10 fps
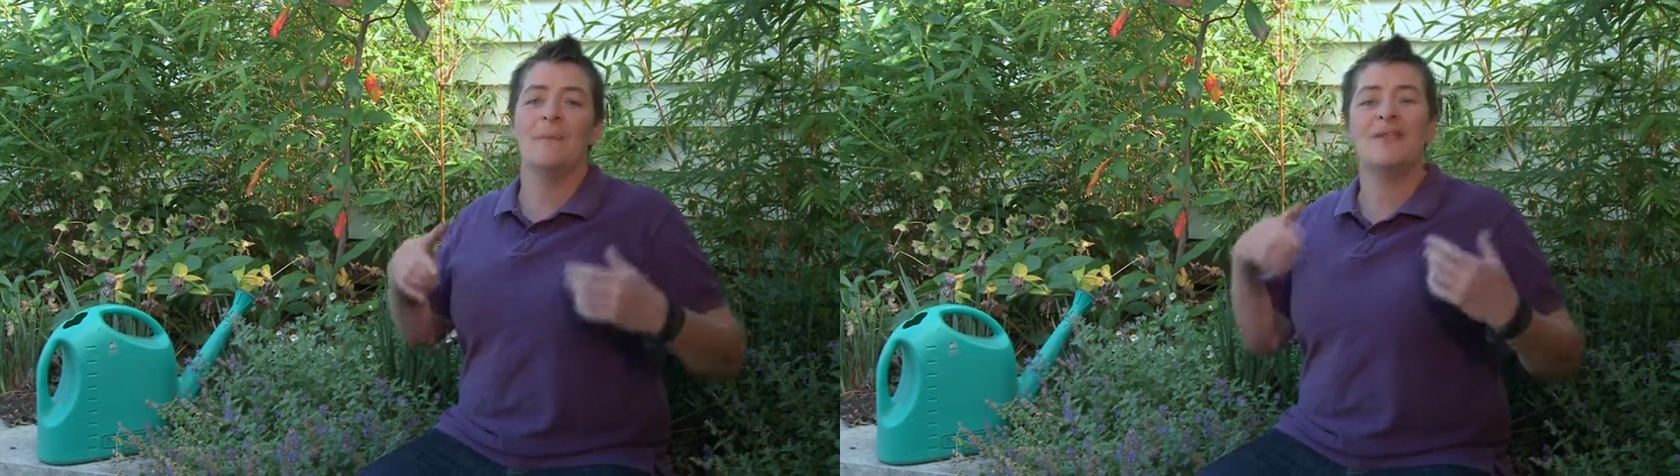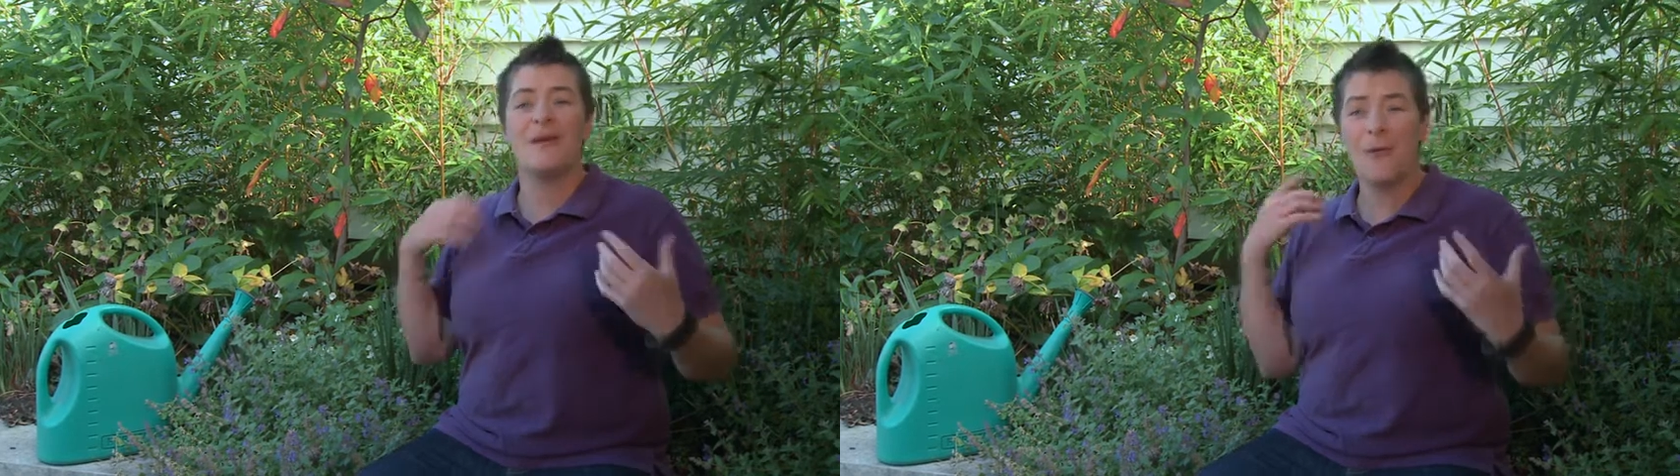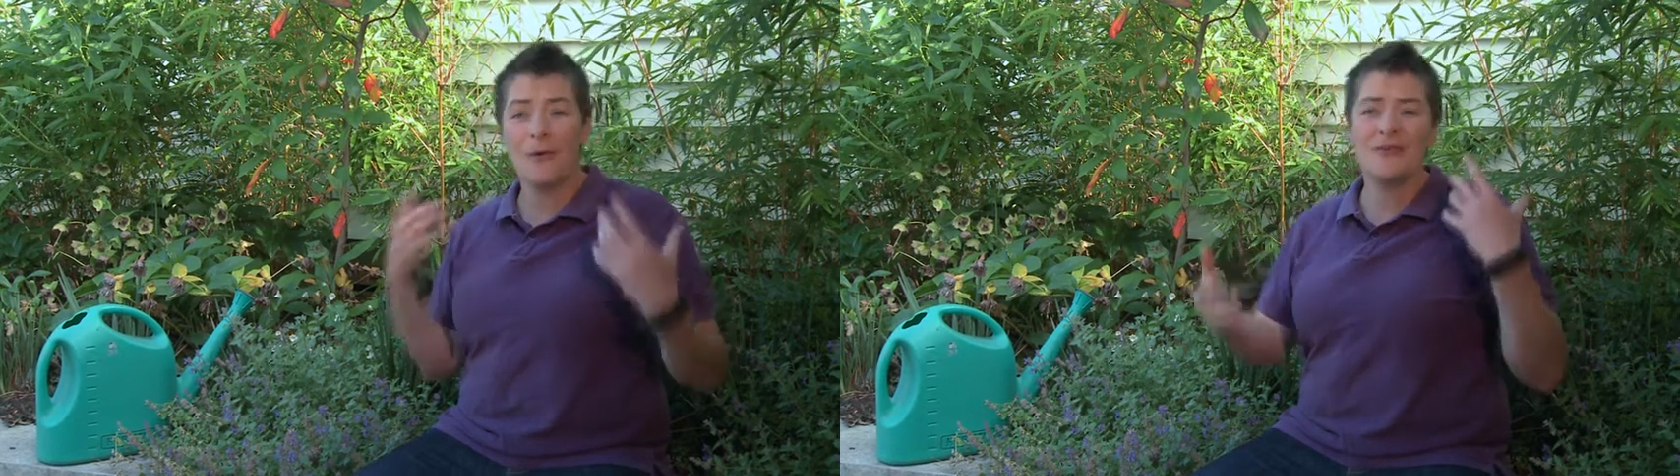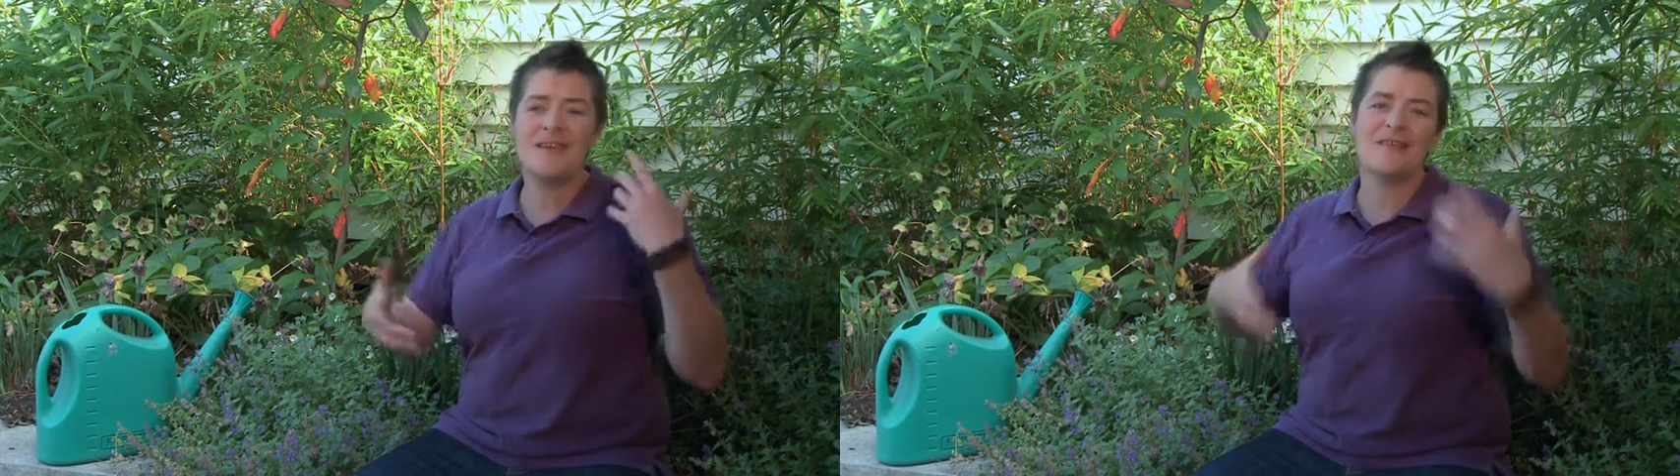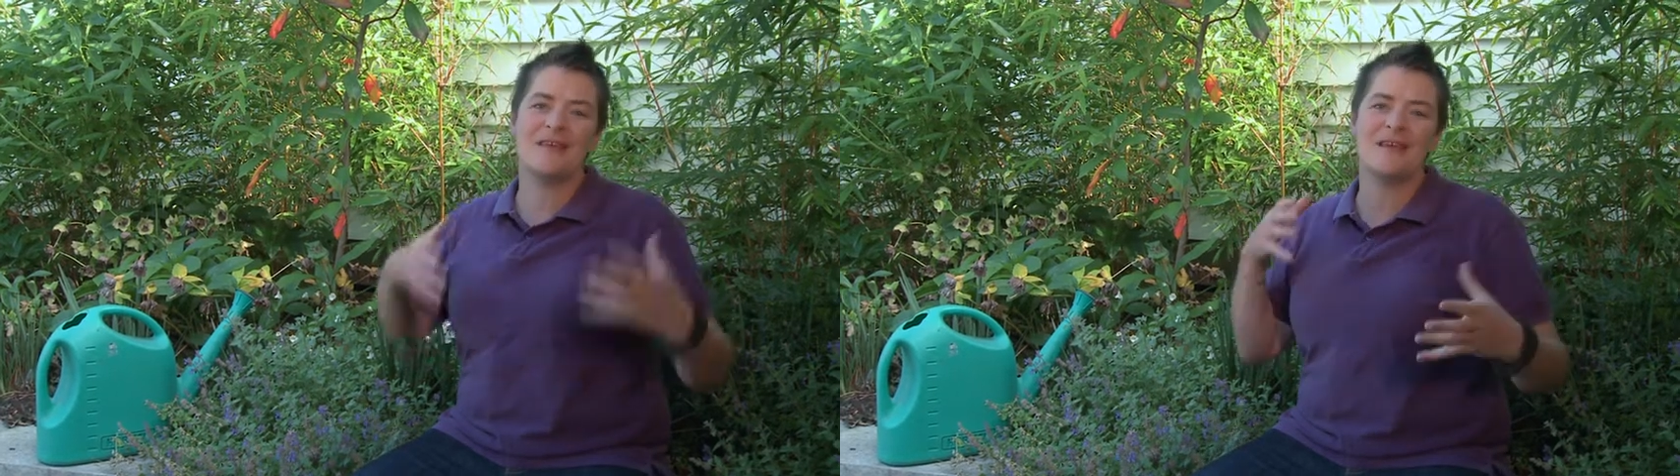but their
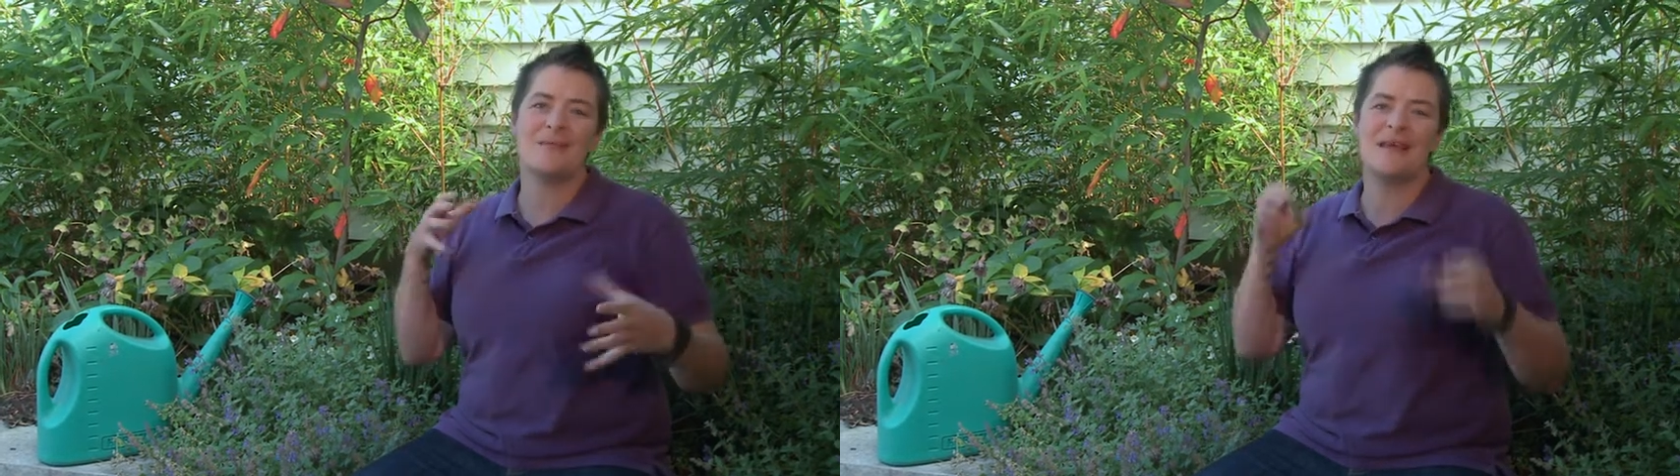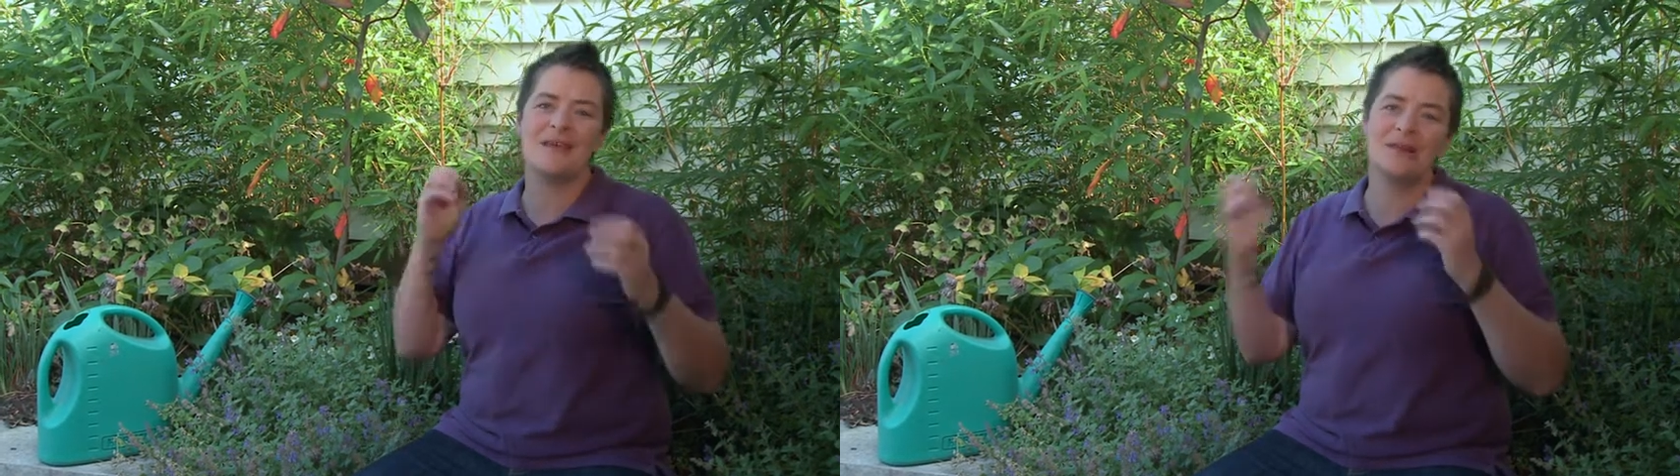warranties tend to be a